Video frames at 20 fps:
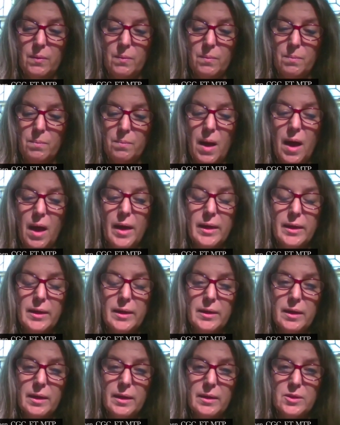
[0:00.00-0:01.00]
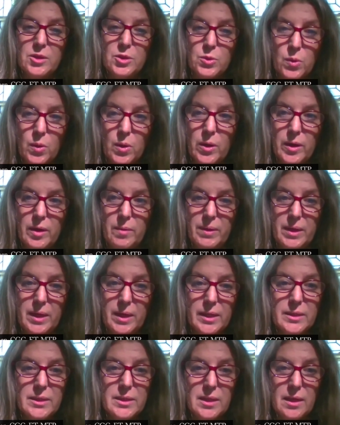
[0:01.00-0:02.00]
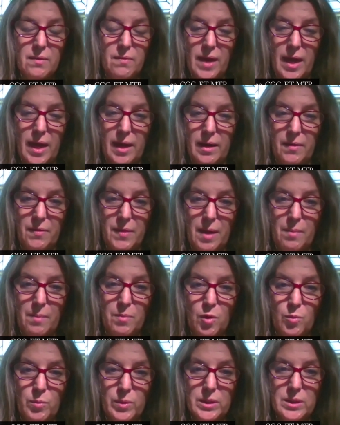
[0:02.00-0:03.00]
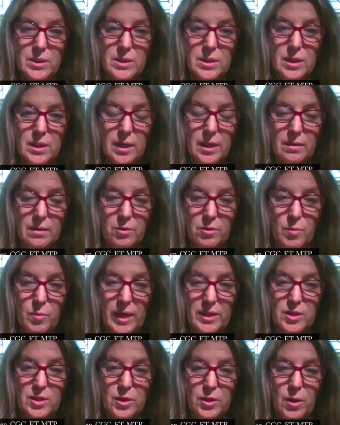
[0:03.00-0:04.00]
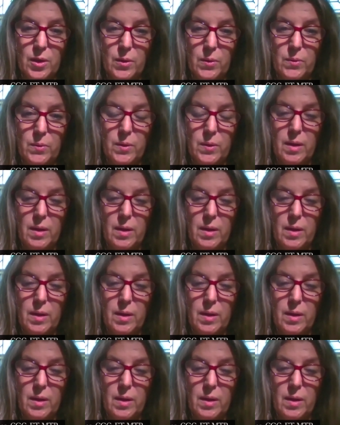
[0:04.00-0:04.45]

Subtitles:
My story begins at that moment in New Mexico,